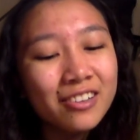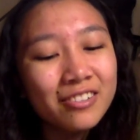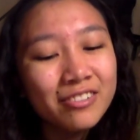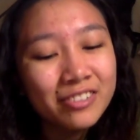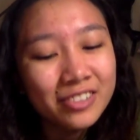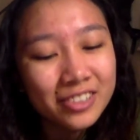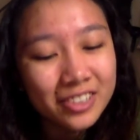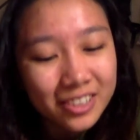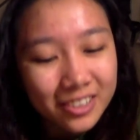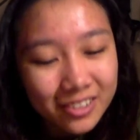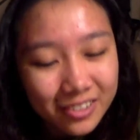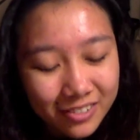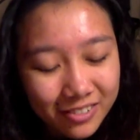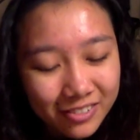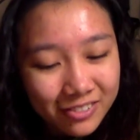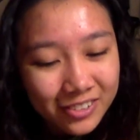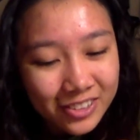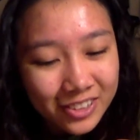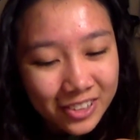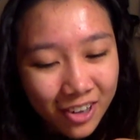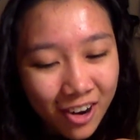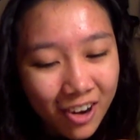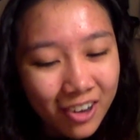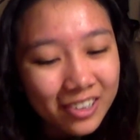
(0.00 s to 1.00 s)
phot-
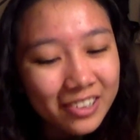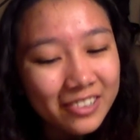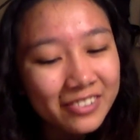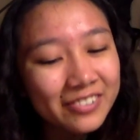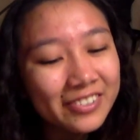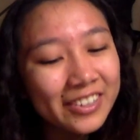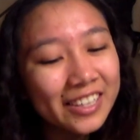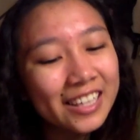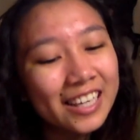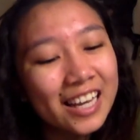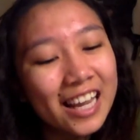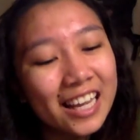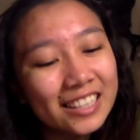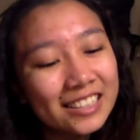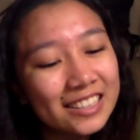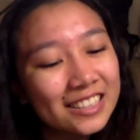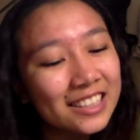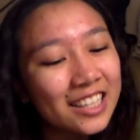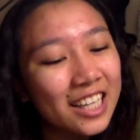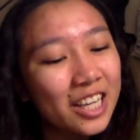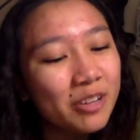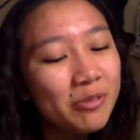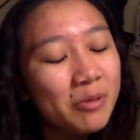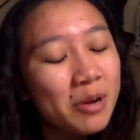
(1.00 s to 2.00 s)
photographic
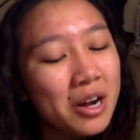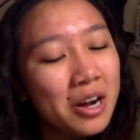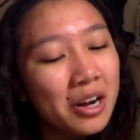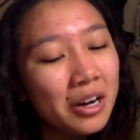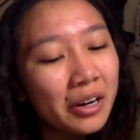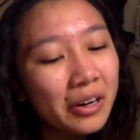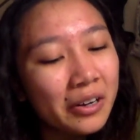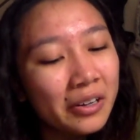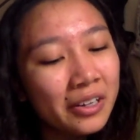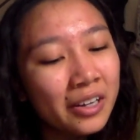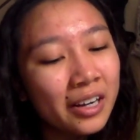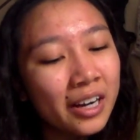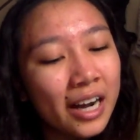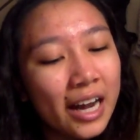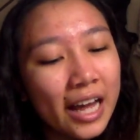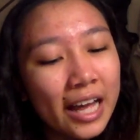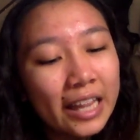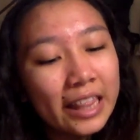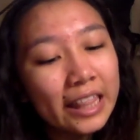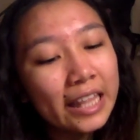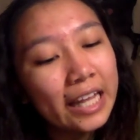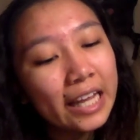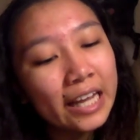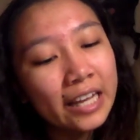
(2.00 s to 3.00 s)
landscape, or
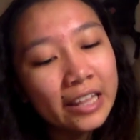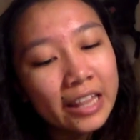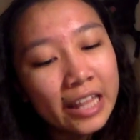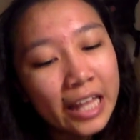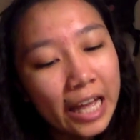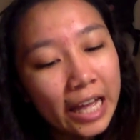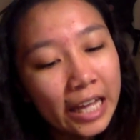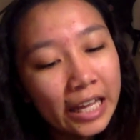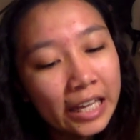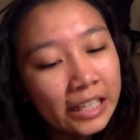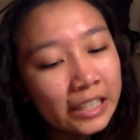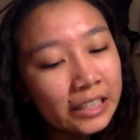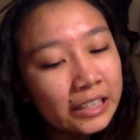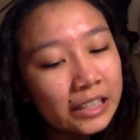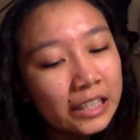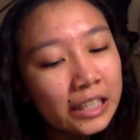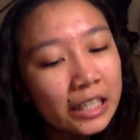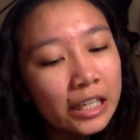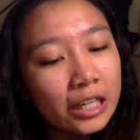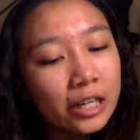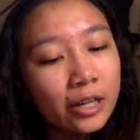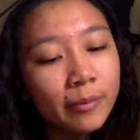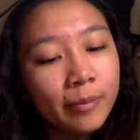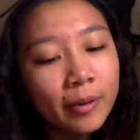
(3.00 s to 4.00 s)
at the other end,
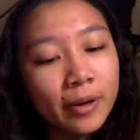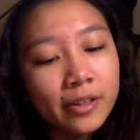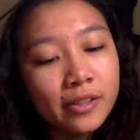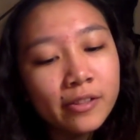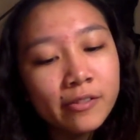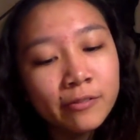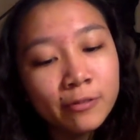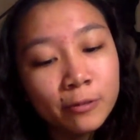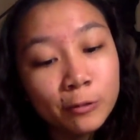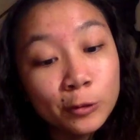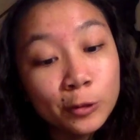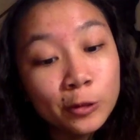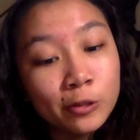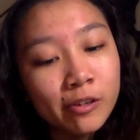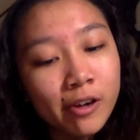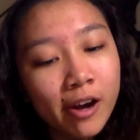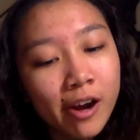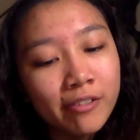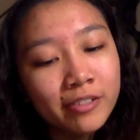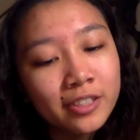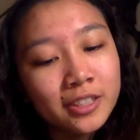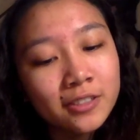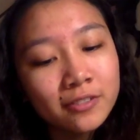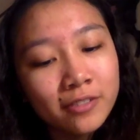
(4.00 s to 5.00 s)
about the
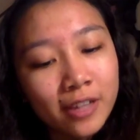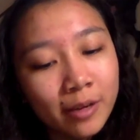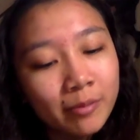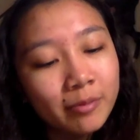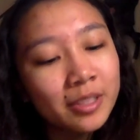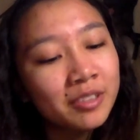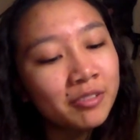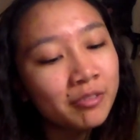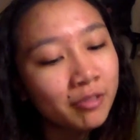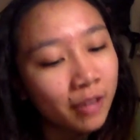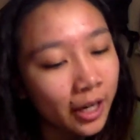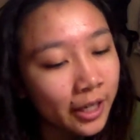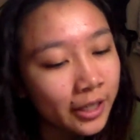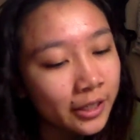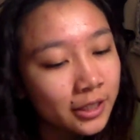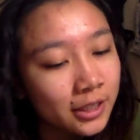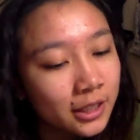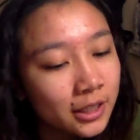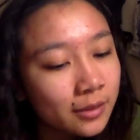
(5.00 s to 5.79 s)
photographer's family right?